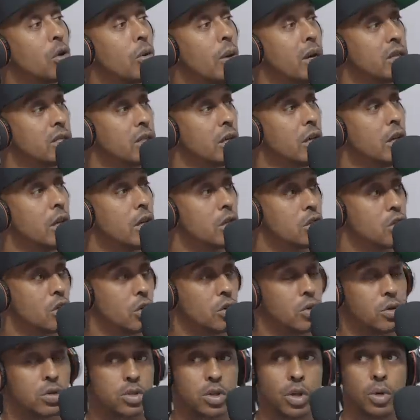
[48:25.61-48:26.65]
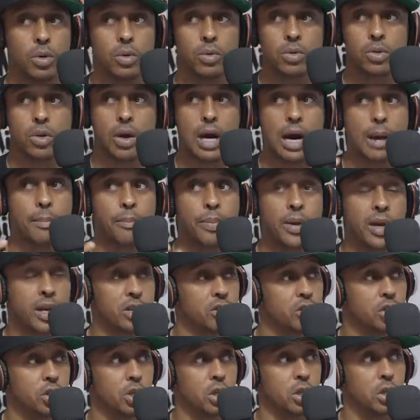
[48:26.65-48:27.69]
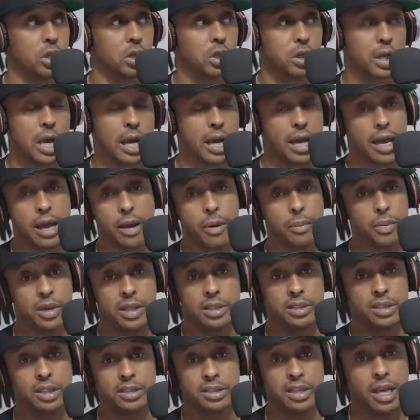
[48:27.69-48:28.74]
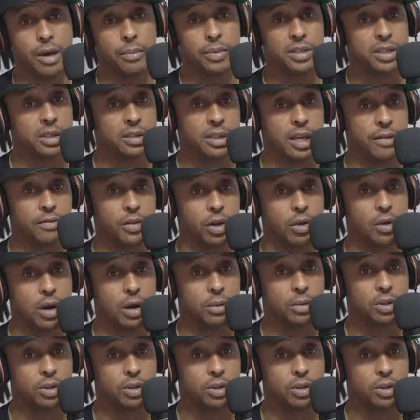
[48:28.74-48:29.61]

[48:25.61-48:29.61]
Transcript: a question. So, so, so I'm picking Suge. I, have, would just, I would just have to go out